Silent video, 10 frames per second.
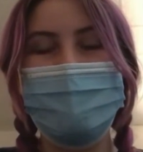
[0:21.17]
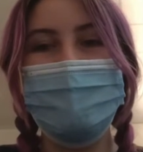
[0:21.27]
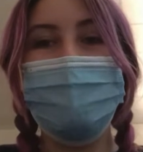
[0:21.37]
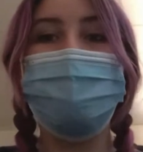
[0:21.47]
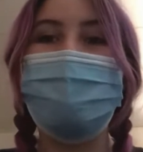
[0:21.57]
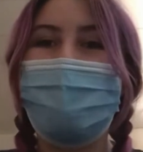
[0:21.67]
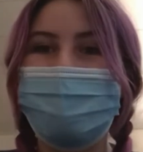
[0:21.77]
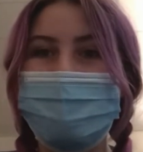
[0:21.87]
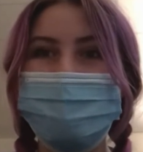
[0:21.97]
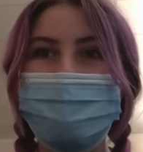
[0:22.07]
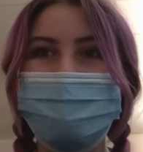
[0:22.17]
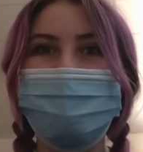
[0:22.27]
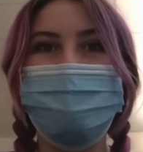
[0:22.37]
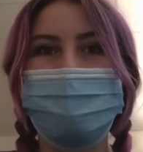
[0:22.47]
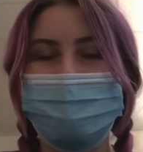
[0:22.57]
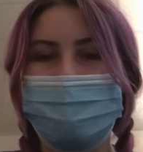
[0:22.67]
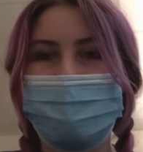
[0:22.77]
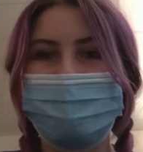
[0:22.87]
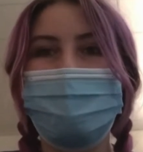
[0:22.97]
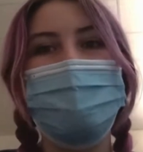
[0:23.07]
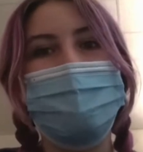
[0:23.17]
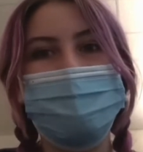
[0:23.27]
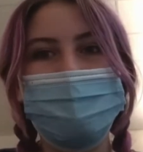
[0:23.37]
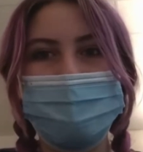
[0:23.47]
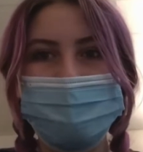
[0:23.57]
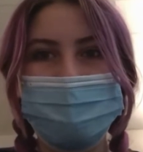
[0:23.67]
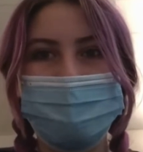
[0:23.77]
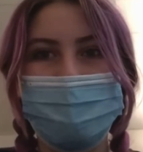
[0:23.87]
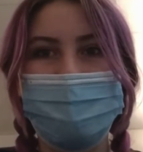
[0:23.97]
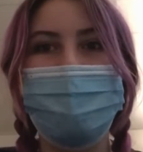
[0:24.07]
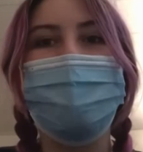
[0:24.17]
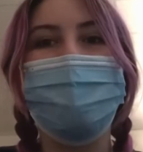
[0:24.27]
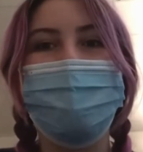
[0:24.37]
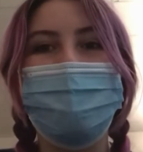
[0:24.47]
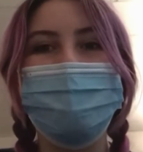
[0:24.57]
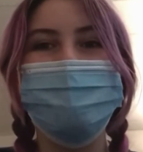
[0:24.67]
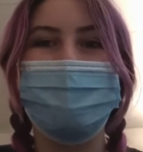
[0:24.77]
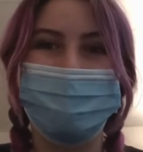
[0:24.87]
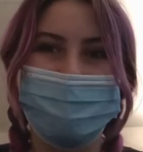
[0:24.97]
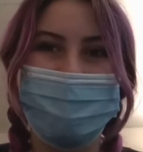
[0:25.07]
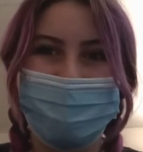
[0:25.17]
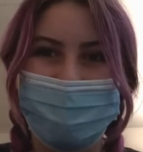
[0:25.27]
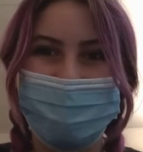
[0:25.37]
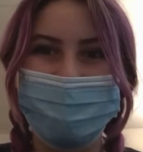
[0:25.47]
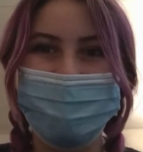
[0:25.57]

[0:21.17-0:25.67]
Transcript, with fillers: From academics to athletics and everything in between, our Hawks are red hot.